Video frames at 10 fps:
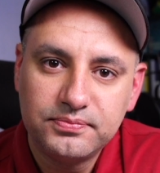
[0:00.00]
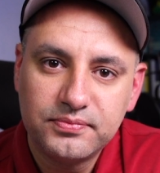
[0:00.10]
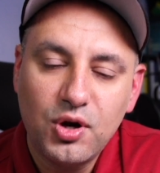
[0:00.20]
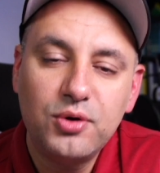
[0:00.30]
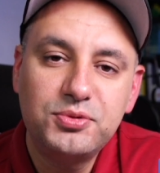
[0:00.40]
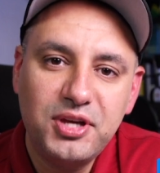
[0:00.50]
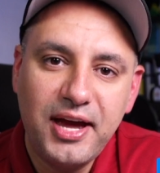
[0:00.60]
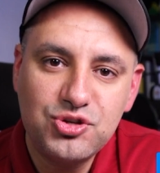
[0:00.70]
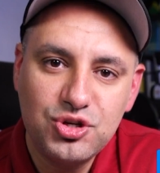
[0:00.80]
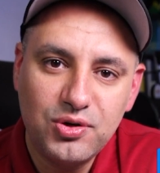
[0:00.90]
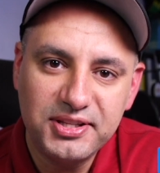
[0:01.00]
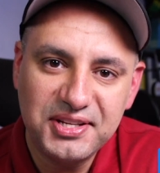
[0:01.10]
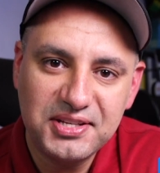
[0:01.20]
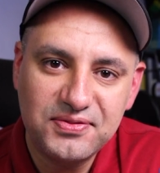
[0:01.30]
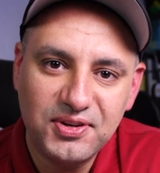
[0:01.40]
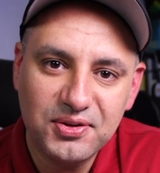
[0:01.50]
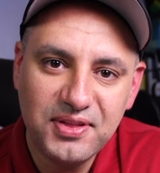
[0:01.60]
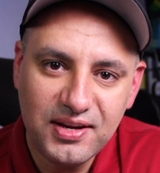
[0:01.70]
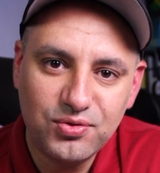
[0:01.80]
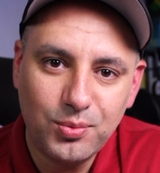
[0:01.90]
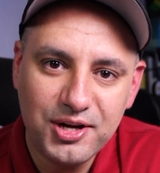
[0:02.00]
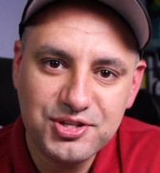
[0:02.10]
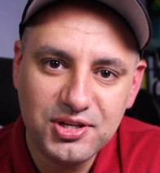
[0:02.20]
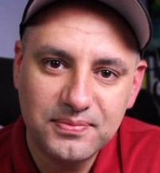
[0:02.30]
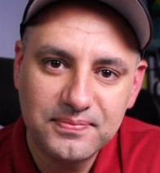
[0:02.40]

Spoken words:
Hope to catch you on the next video. Thanks for watching.